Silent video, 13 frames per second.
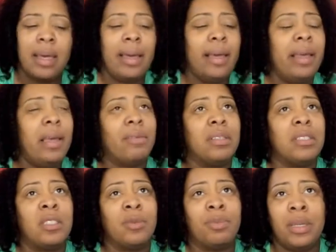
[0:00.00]
He gave a
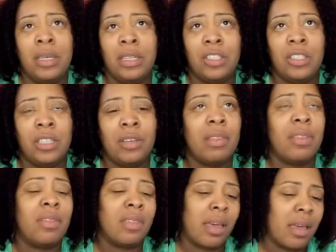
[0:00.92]
speech giving
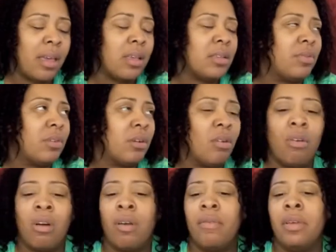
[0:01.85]
thanks for the
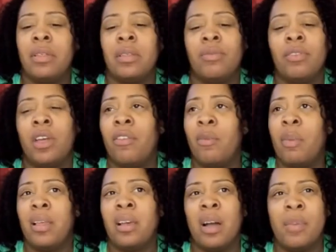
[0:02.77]
harvest and for
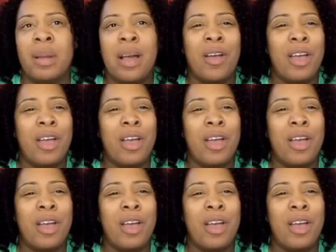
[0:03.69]
everybody coming out.